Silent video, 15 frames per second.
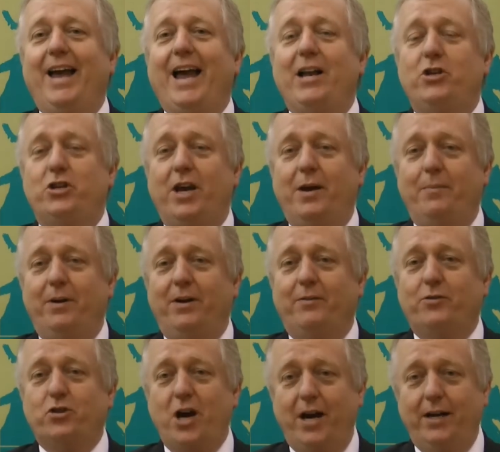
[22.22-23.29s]
and chairman
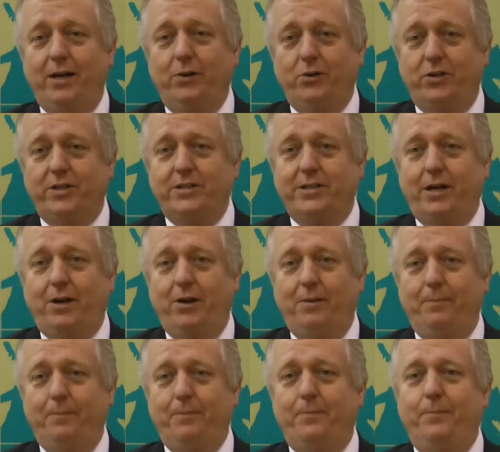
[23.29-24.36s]
of China Logistics
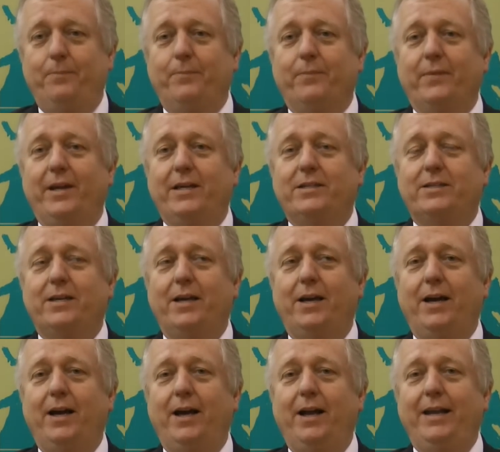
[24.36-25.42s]
Club. It's
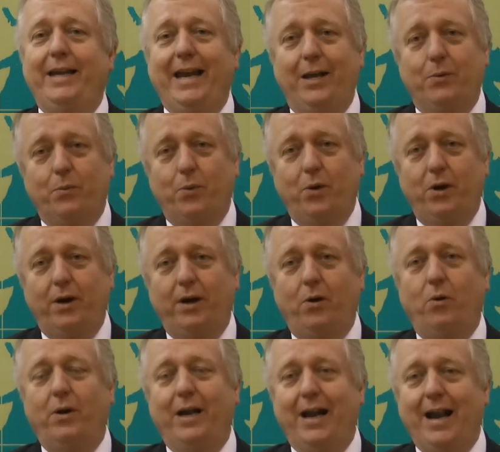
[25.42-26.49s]
a network
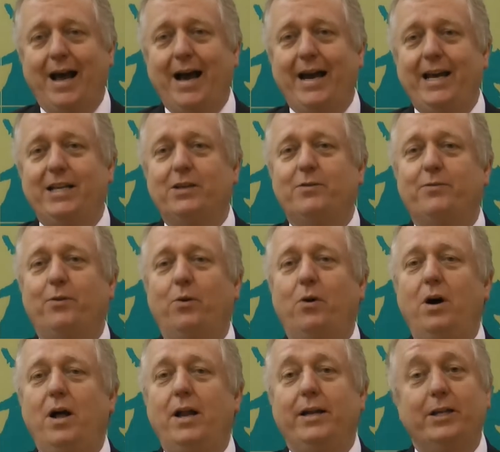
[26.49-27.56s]
or an alliance
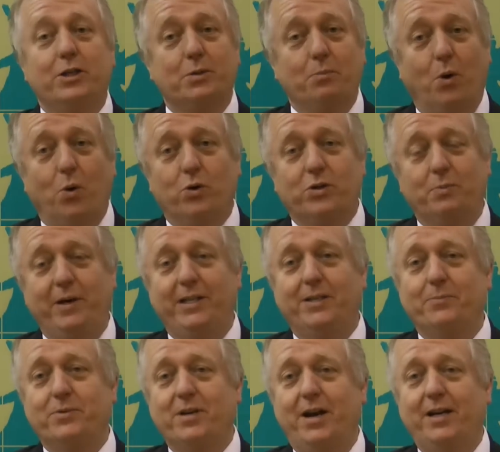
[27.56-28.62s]
for the small to
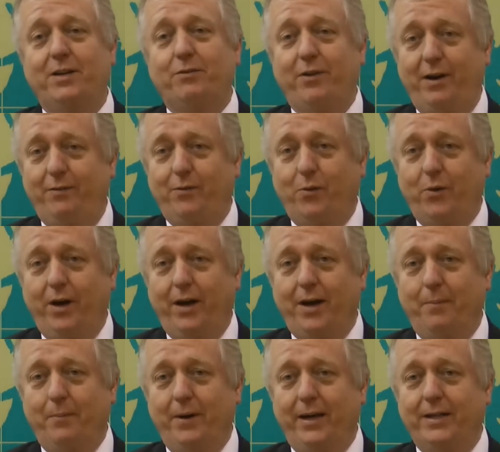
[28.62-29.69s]
medium-sized freight forwarding
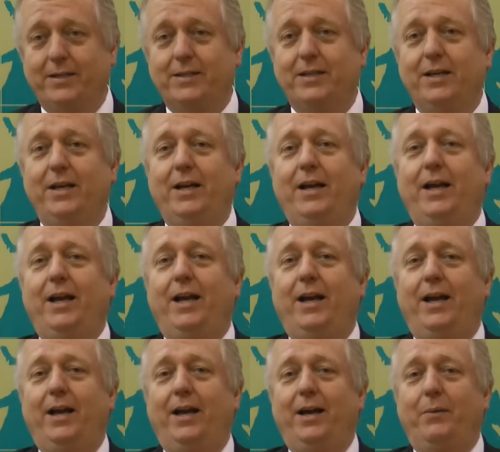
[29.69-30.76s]
companies.
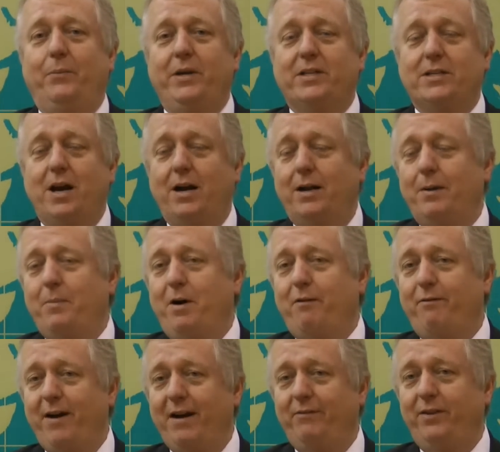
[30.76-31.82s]
We started
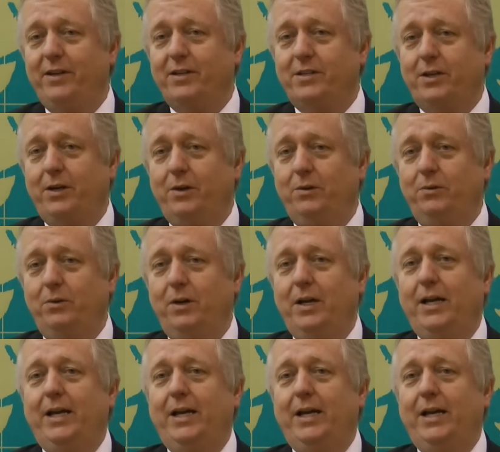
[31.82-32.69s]
about 5 years ago